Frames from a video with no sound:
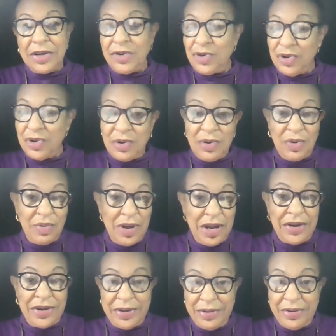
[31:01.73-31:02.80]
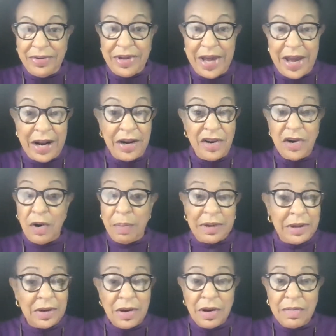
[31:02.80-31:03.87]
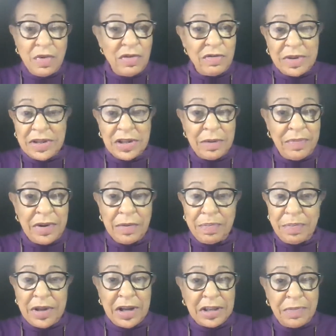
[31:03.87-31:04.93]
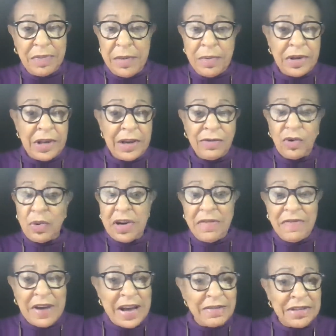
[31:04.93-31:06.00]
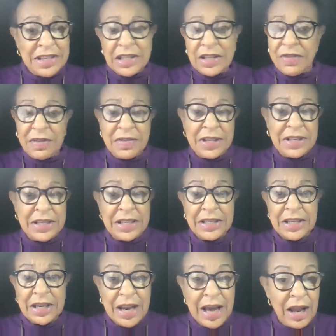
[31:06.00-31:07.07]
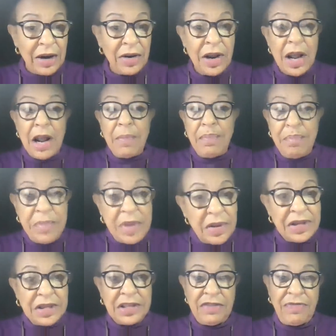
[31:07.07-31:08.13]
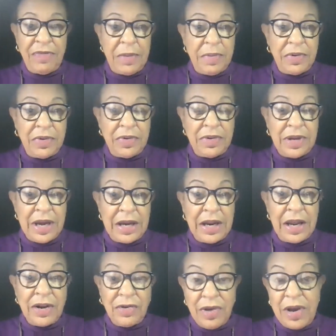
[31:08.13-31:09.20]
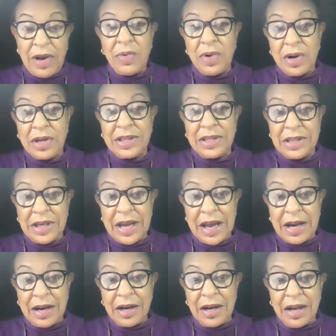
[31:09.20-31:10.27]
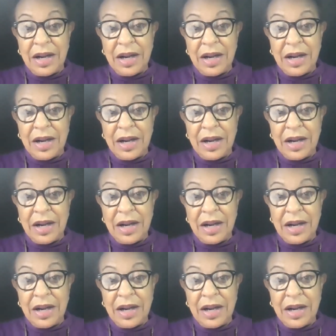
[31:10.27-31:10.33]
Do what you can. You know, political movements are built because people give 25 cents, 50 cents, a dollar. Millions of people do that, and great work is done.